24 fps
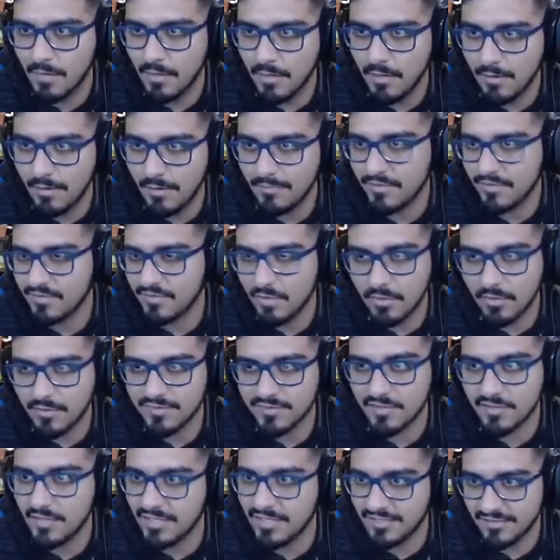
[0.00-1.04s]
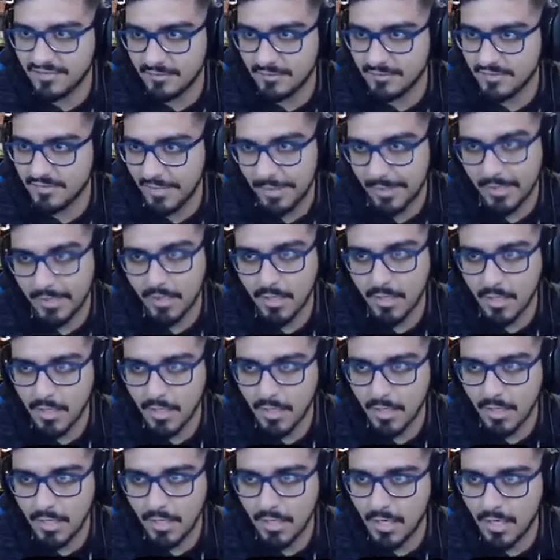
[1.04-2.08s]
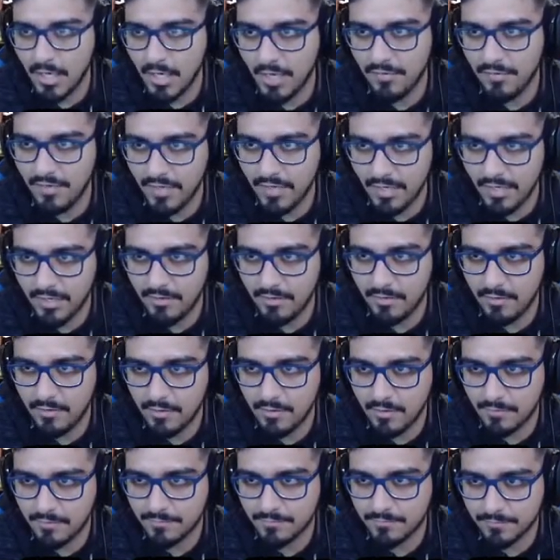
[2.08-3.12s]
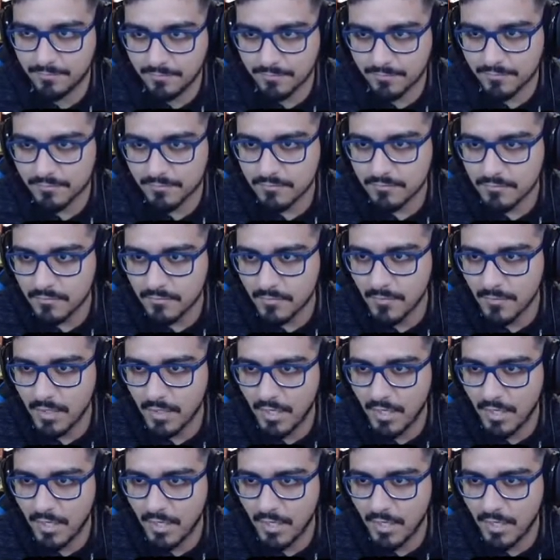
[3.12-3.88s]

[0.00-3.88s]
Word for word: That's all, that's all I can say. And then I